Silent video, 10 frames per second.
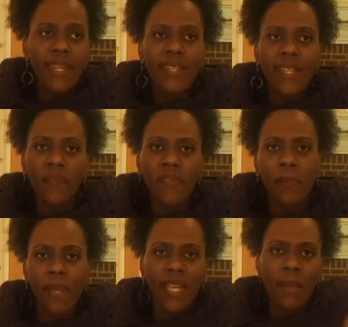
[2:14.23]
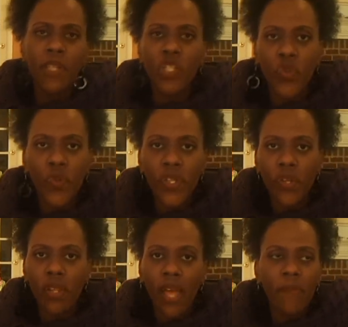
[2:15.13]
and they definitely may not be true
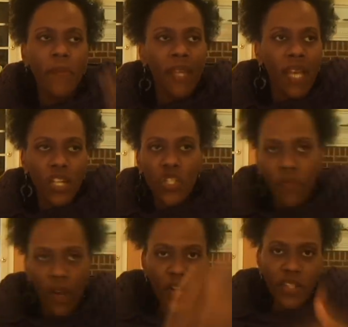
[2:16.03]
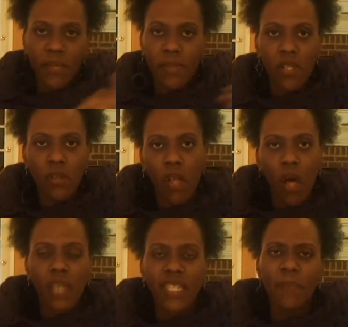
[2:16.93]
in your life, but because you've heard them so
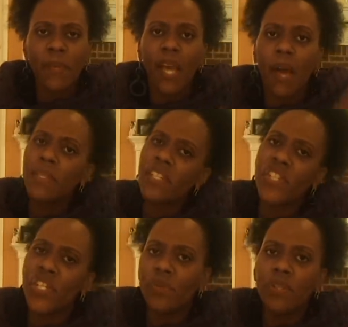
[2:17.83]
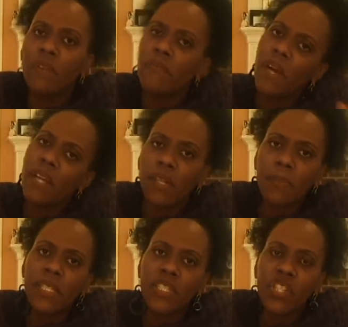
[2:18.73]
long and they become these cute little fucked
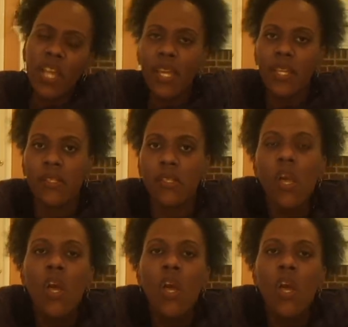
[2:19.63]
up cliches,